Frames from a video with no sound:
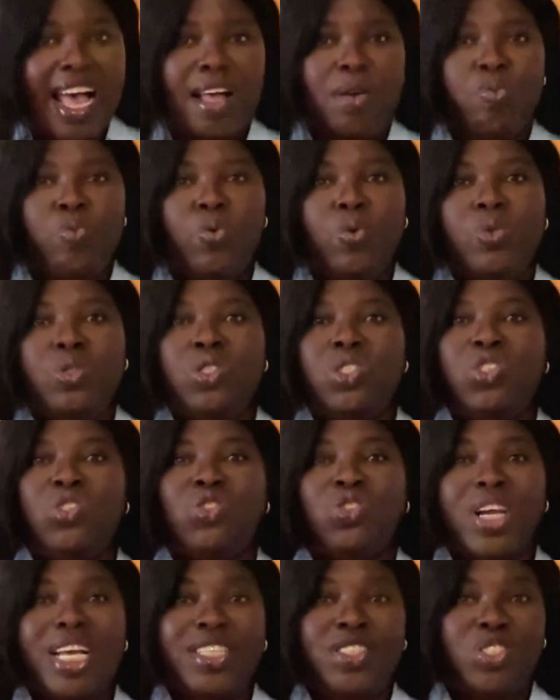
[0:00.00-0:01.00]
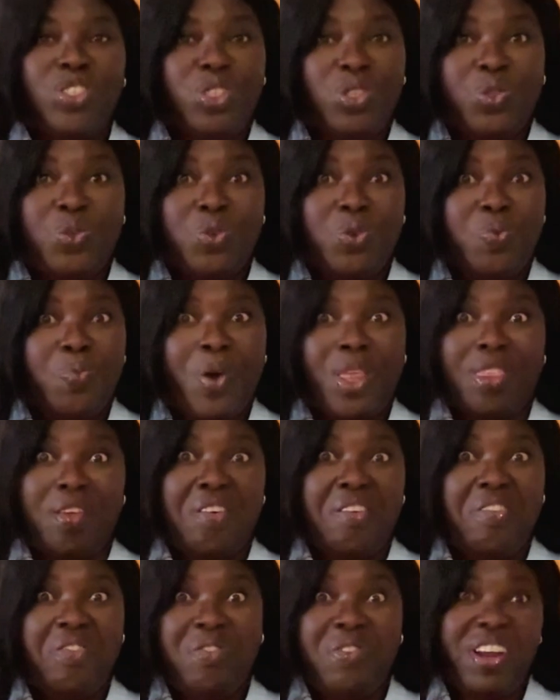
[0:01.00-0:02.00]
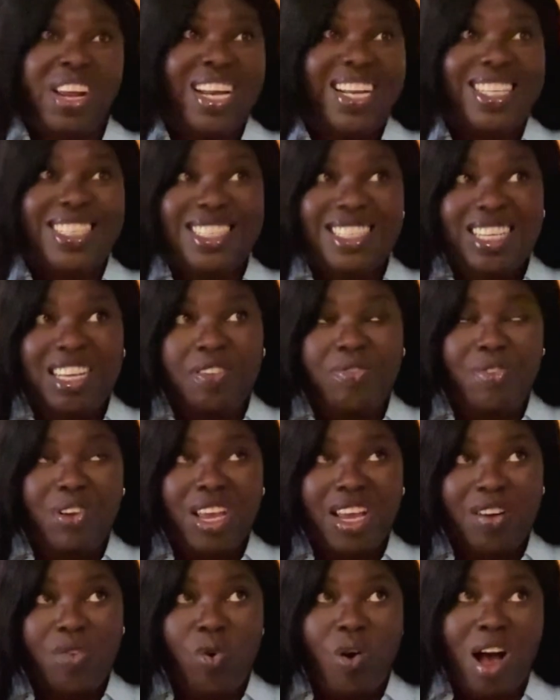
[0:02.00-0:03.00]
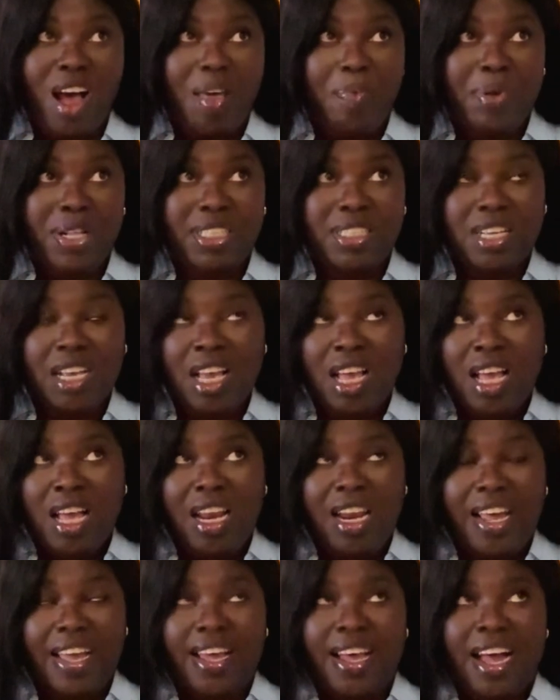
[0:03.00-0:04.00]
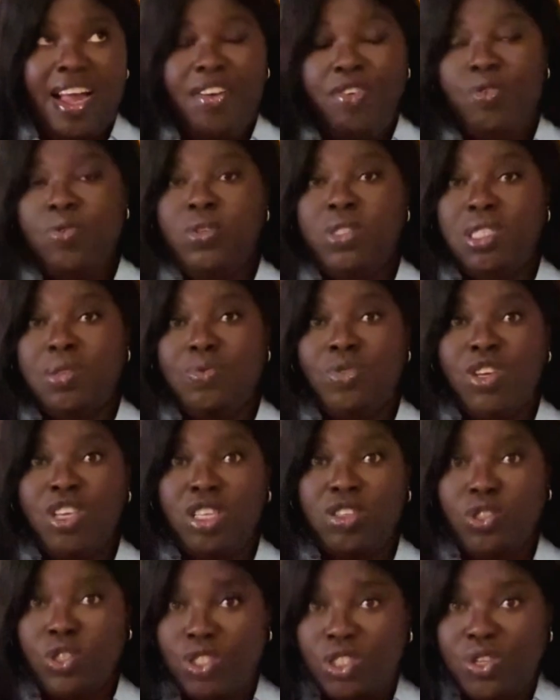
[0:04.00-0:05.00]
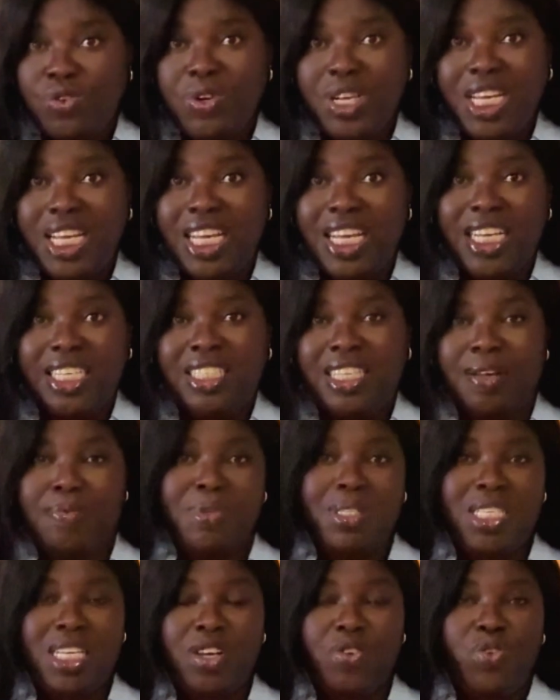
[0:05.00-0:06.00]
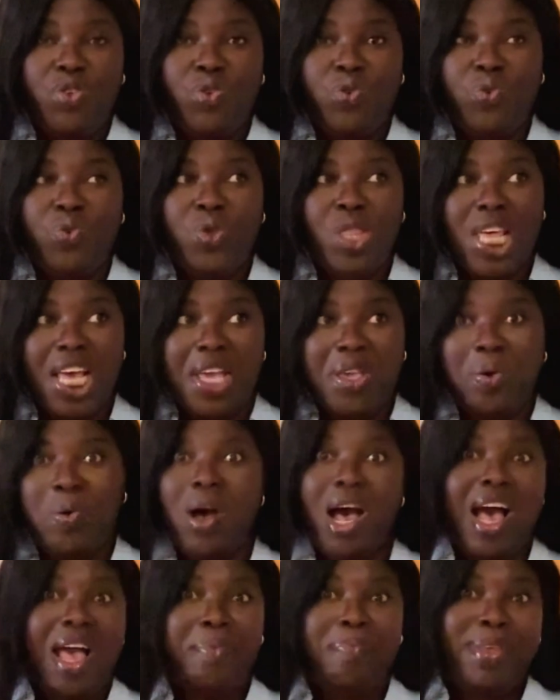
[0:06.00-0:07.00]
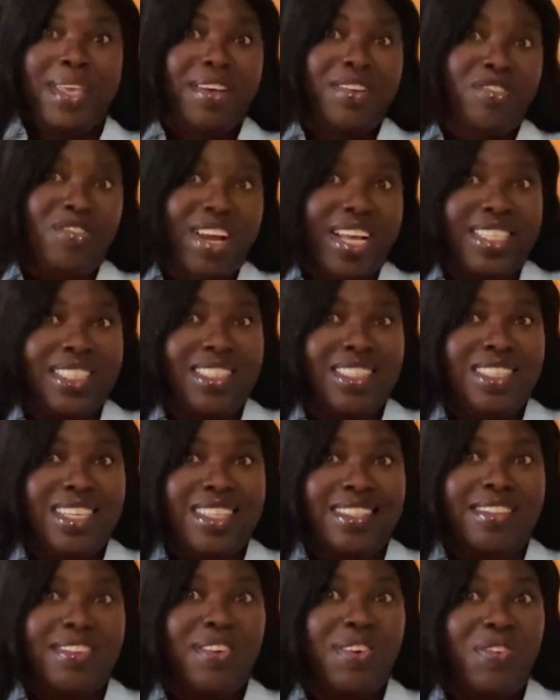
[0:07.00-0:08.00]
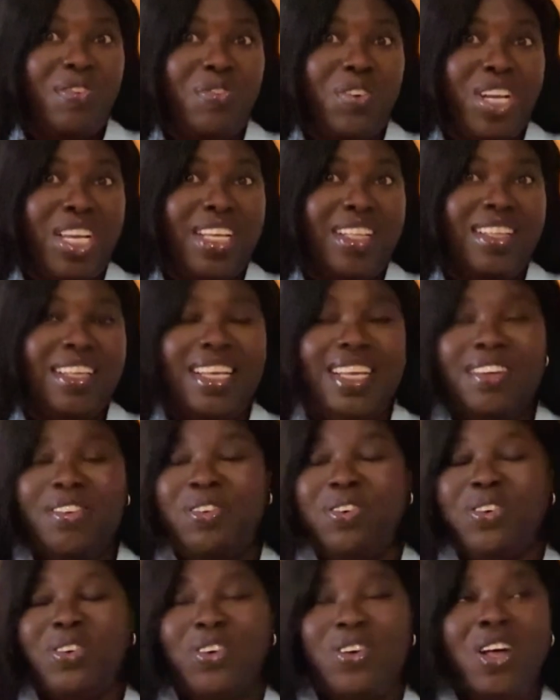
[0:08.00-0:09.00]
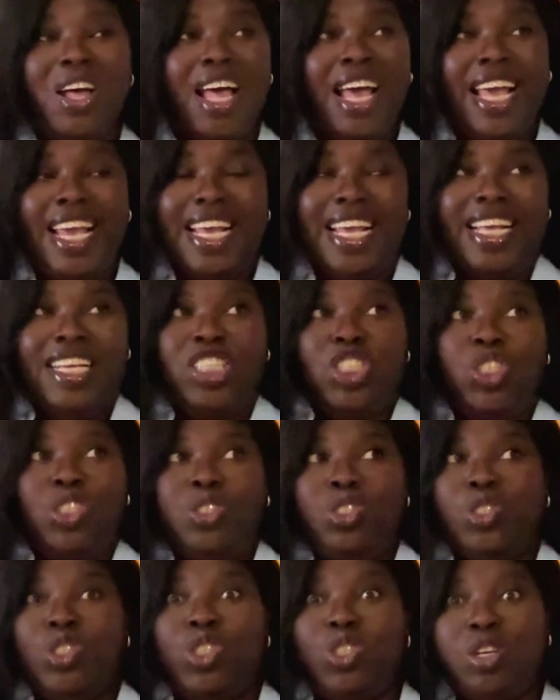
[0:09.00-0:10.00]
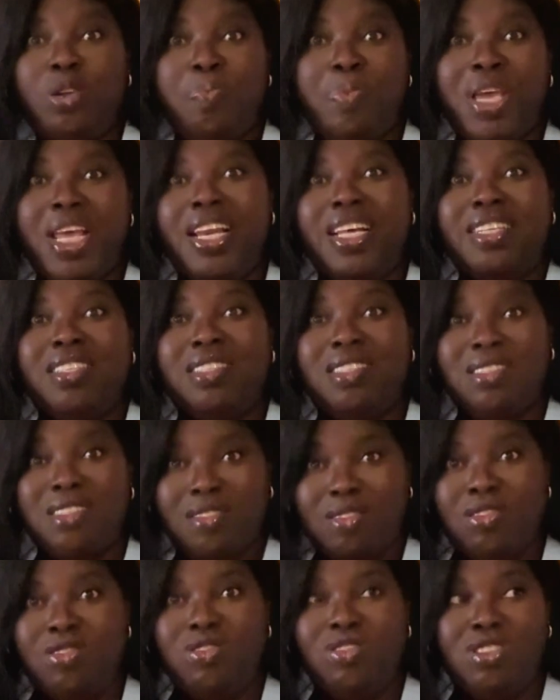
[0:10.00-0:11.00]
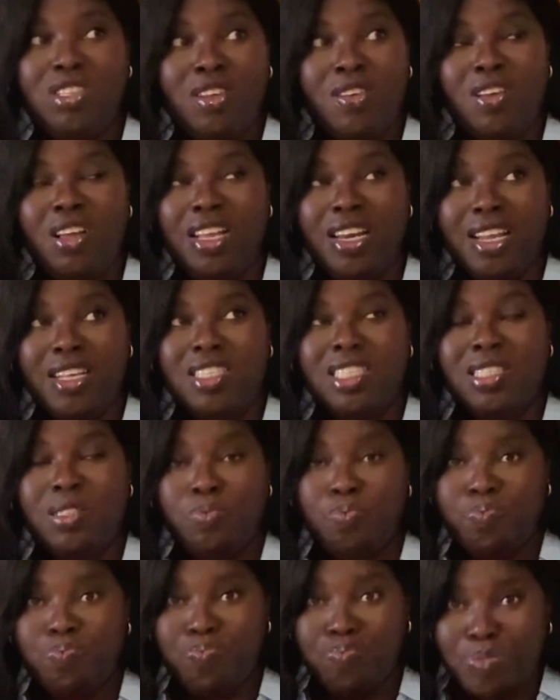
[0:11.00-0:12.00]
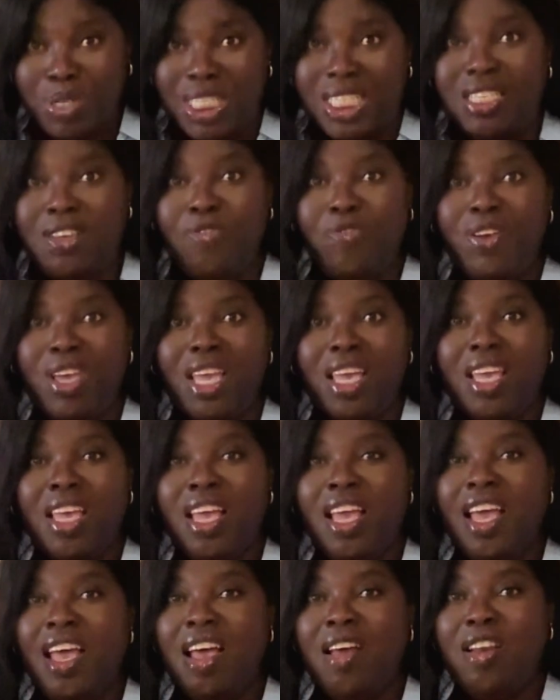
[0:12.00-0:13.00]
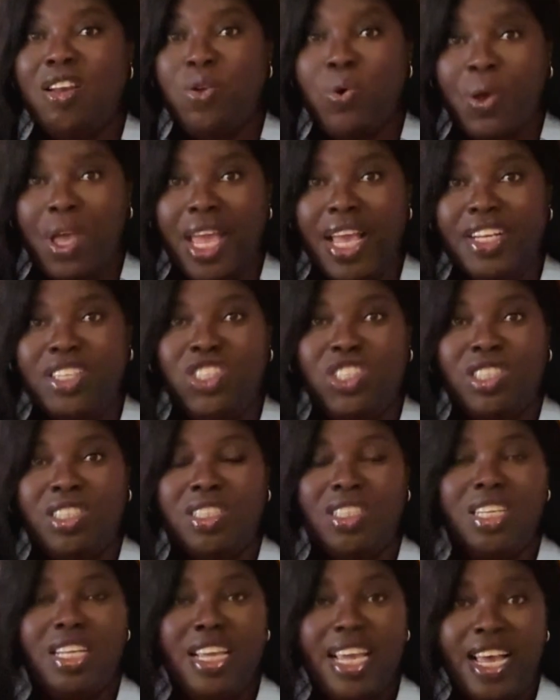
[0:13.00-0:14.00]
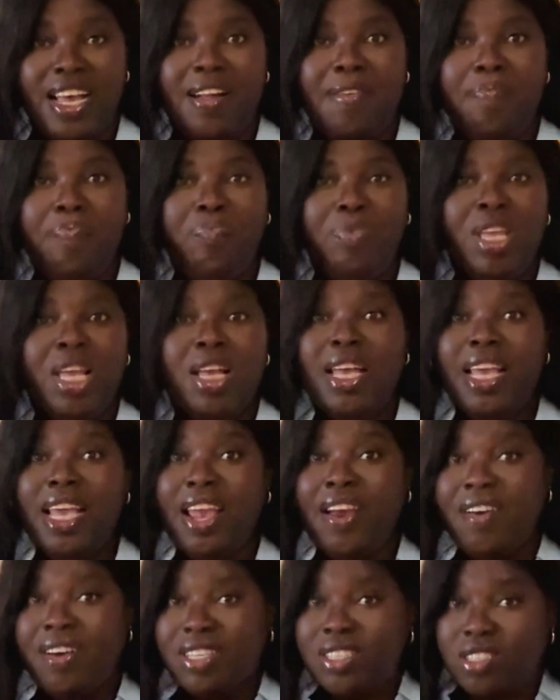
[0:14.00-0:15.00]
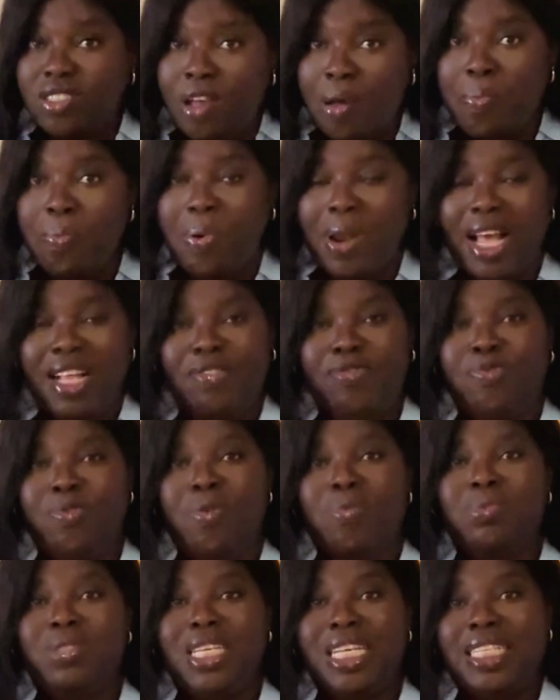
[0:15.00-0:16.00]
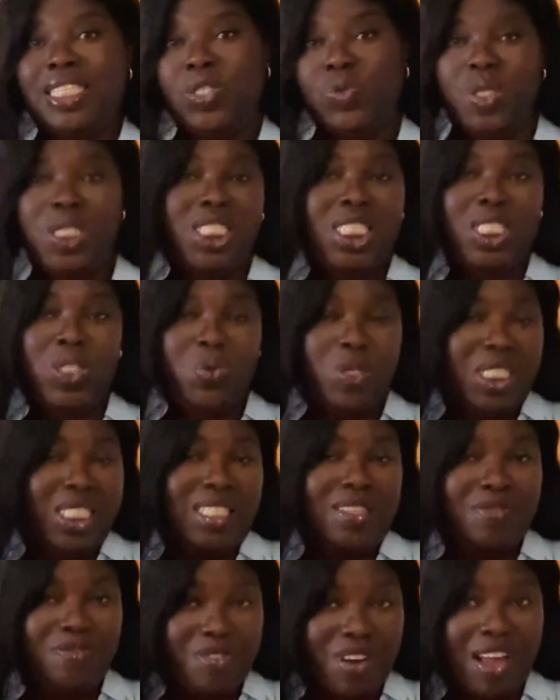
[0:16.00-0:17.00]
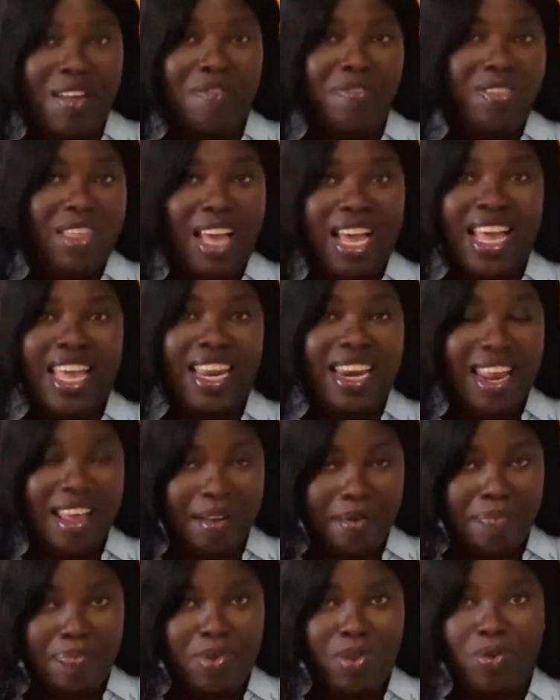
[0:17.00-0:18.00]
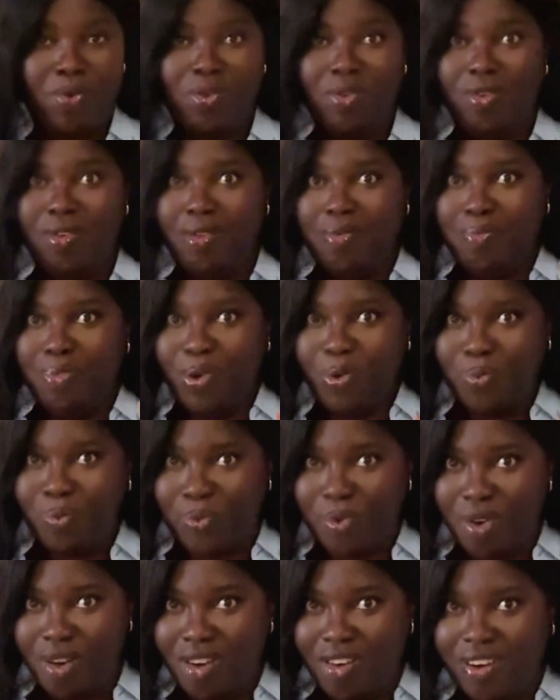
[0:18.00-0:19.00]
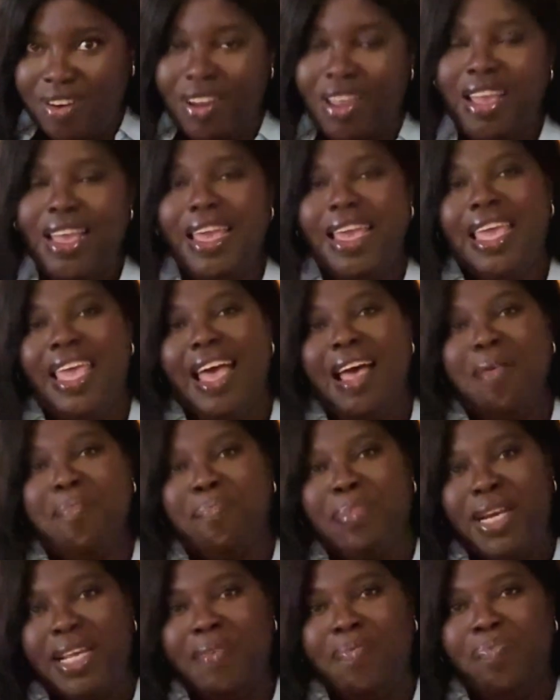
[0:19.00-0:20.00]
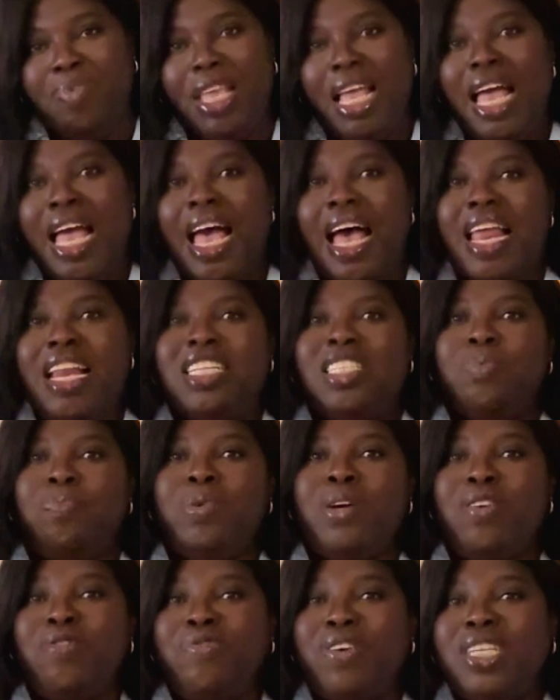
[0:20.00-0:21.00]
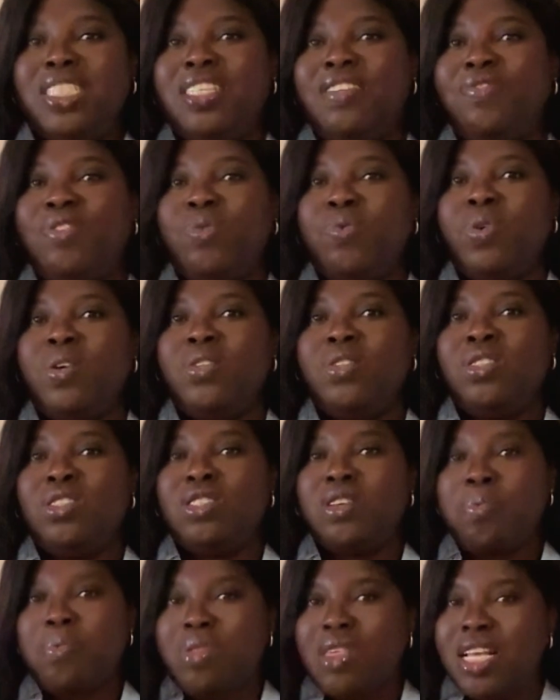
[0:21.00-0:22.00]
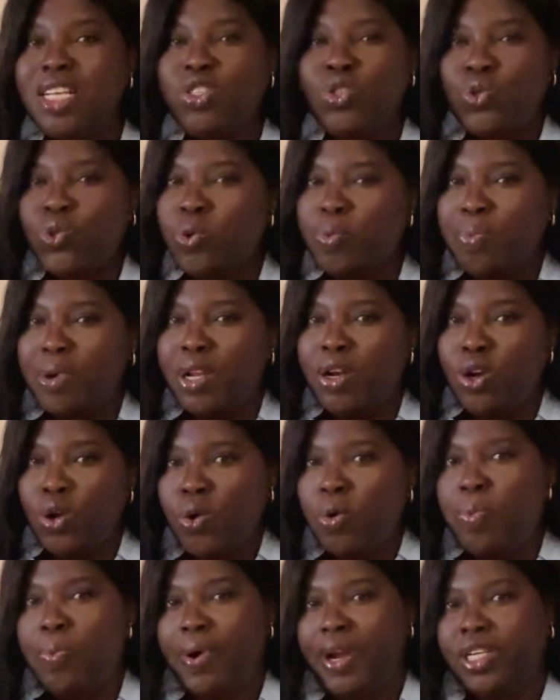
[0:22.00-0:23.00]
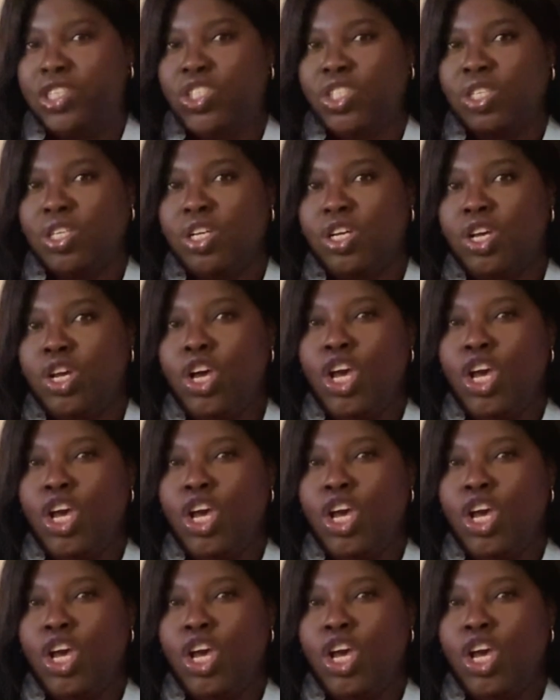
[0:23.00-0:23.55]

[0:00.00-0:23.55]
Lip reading: and won't stress you with unrealistic requirements. Like I know some tutoring gigs that will tell you that your IP address is not real, or you should be in a specific location. Yeah. Here are some platforms in 2025 that can help you. Number one, Cambly. And it's perfect if you want something super low pressure.